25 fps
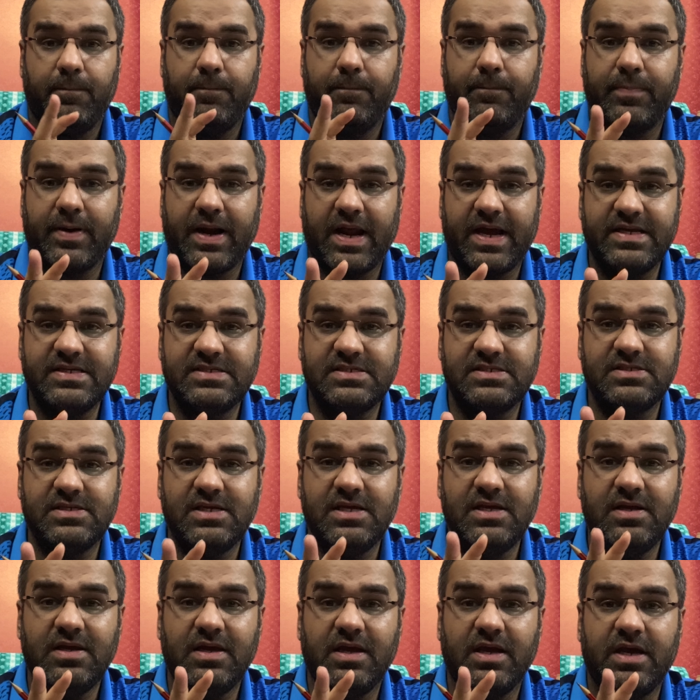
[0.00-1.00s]

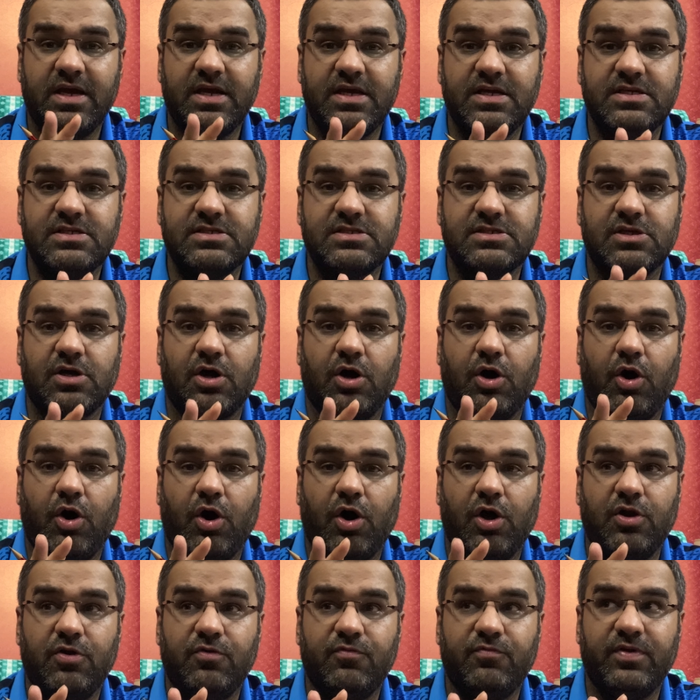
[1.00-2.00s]
Pricing is
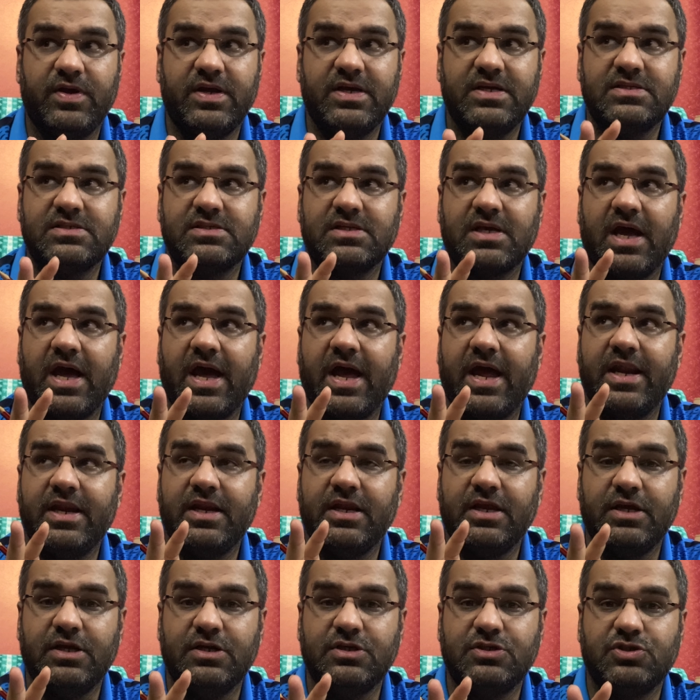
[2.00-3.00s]
always
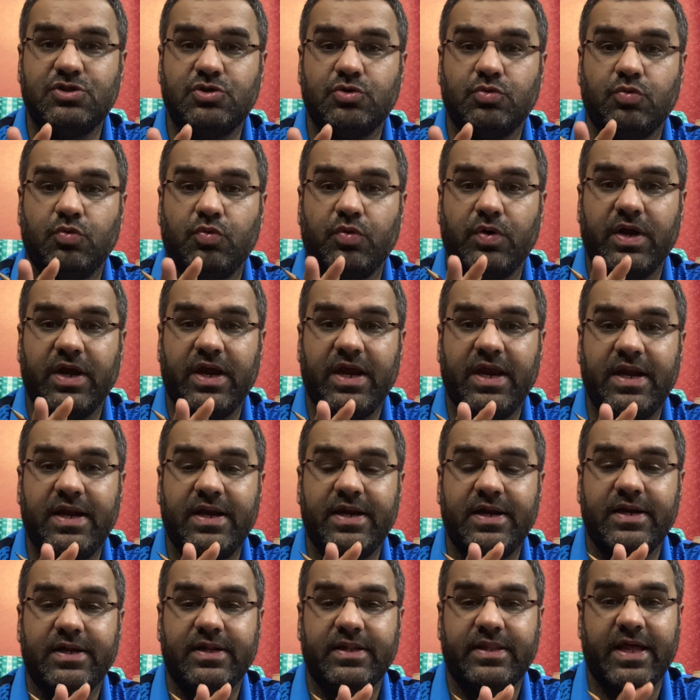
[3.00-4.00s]
an issue
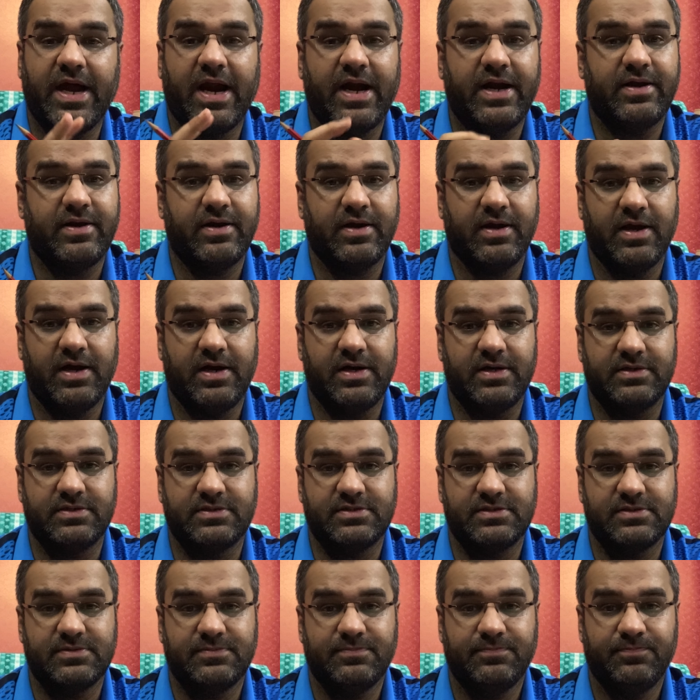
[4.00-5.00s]
in that
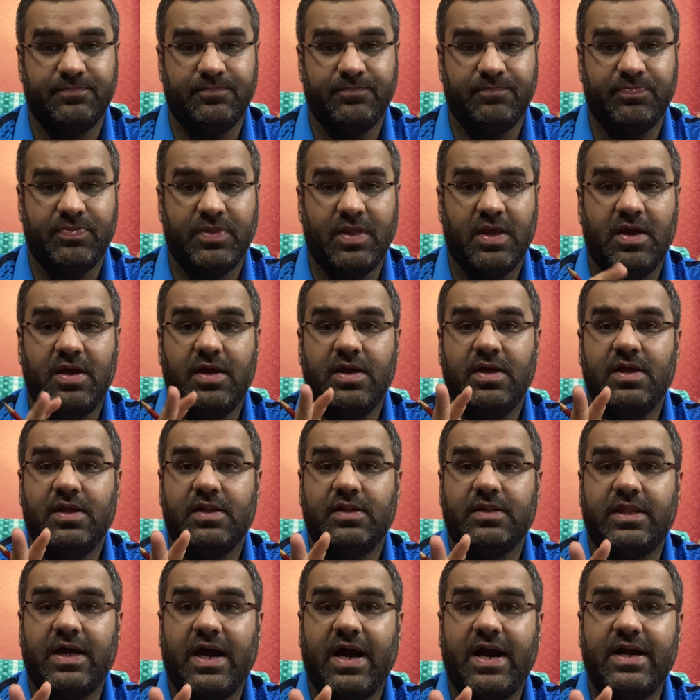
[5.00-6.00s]
regards.
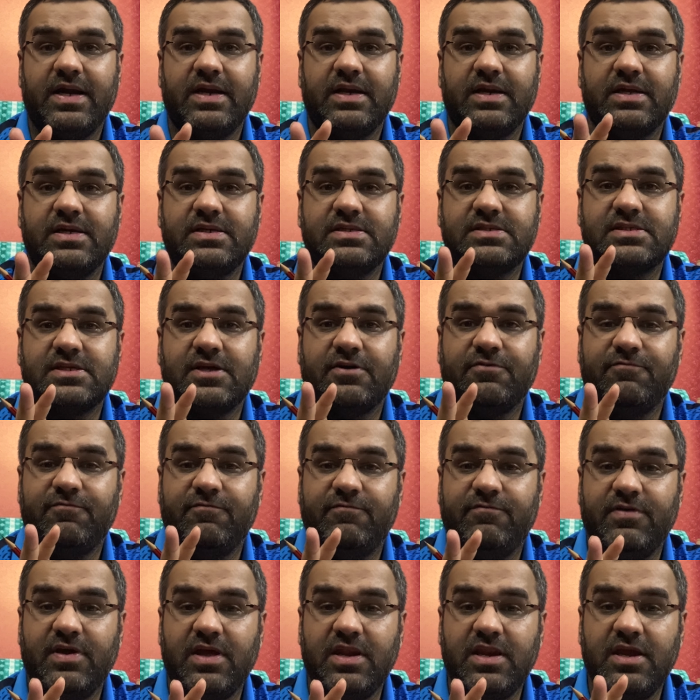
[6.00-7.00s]
That is a
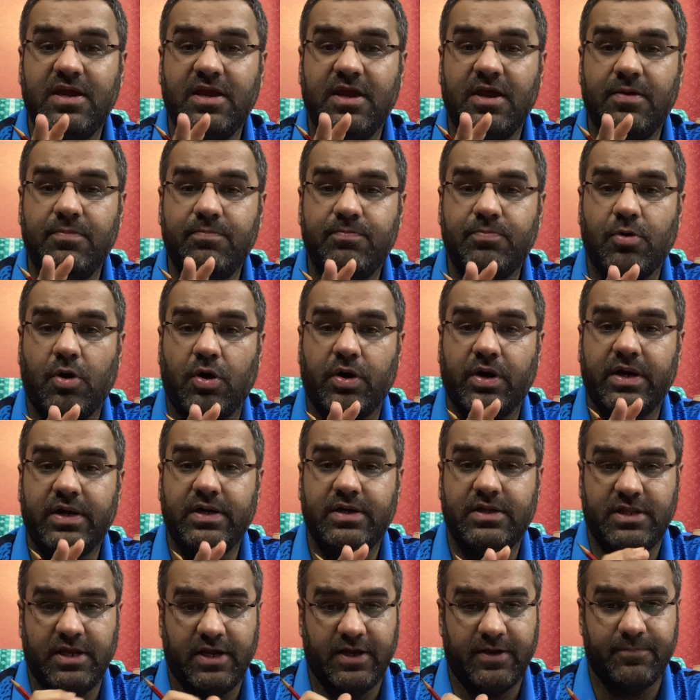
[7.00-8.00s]
very
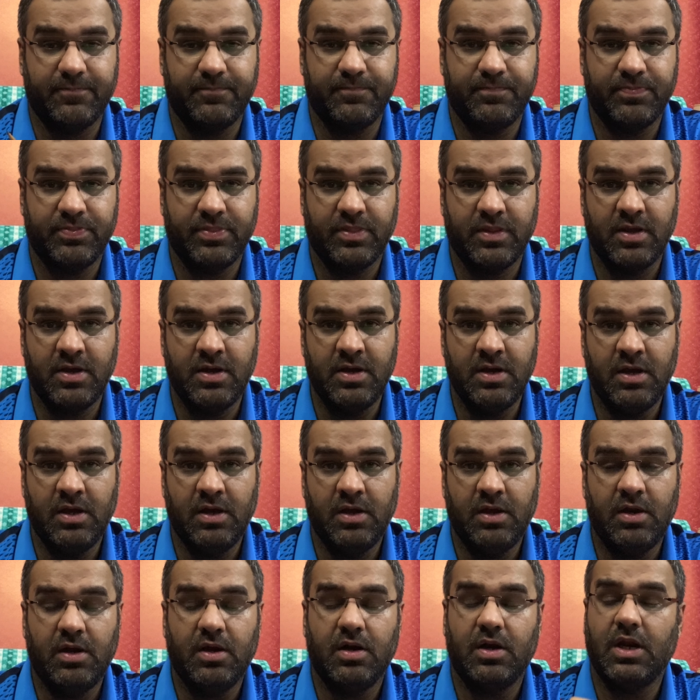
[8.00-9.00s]
important thing.
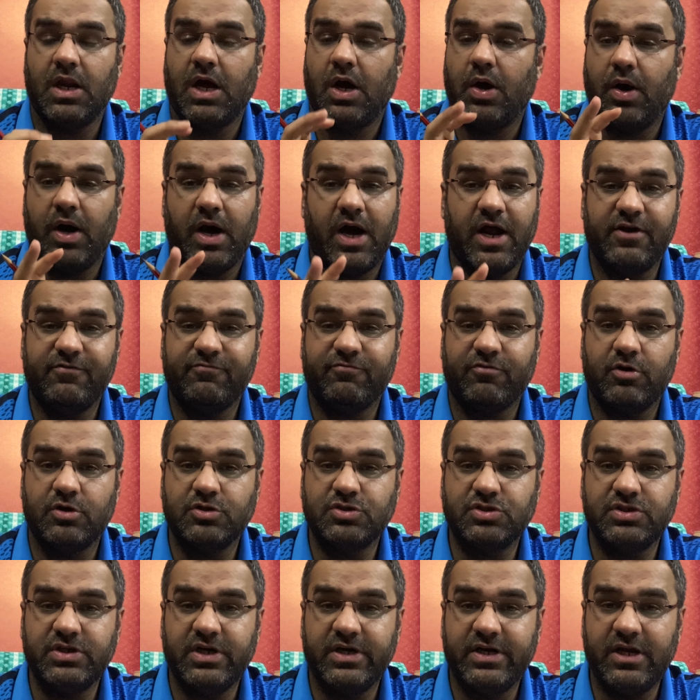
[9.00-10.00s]
Now,
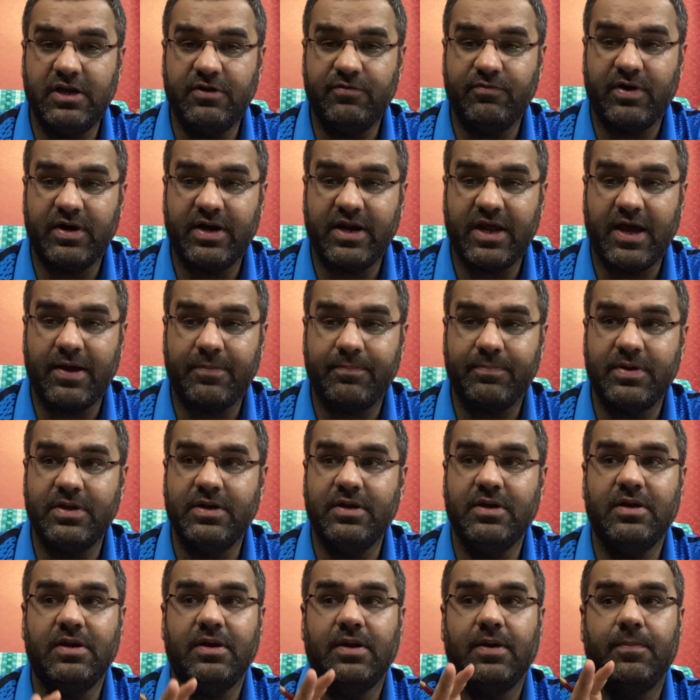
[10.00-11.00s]
unfortunately, what
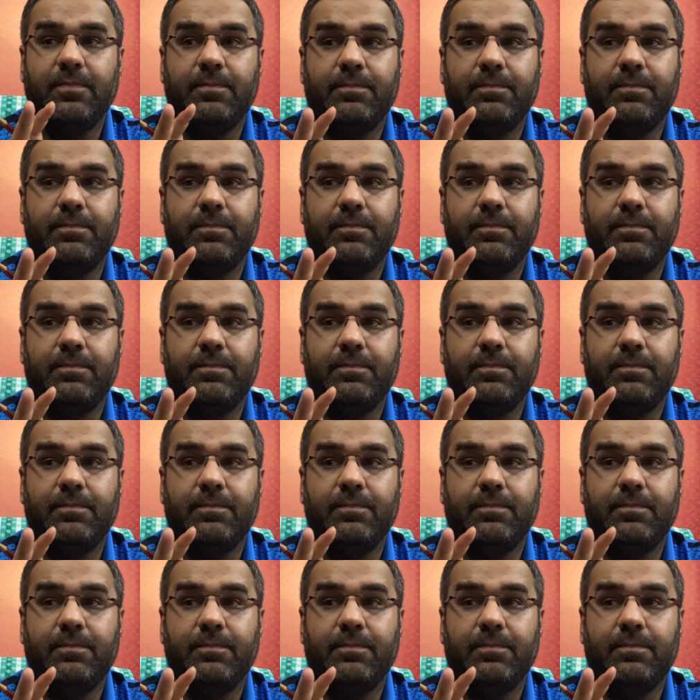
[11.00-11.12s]
happened?